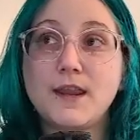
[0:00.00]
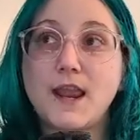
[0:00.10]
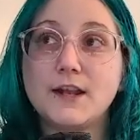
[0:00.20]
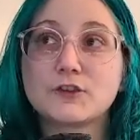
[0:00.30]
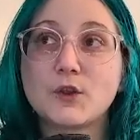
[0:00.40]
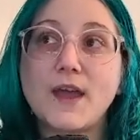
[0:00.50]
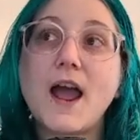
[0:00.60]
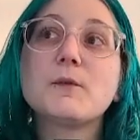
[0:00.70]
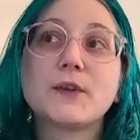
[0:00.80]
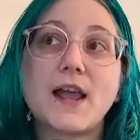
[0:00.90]
and so that
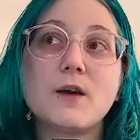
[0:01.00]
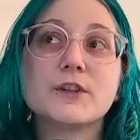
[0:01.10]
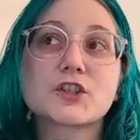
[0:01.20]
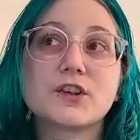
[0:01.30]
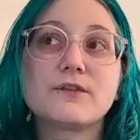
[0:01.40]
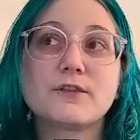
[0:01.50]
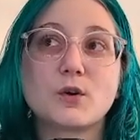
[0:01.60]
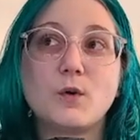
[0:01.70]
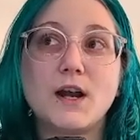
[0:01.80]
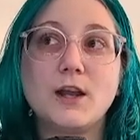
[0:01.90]
was how it stood for a
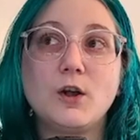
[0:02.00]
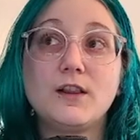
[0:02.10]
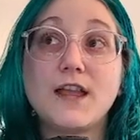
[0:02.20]
while,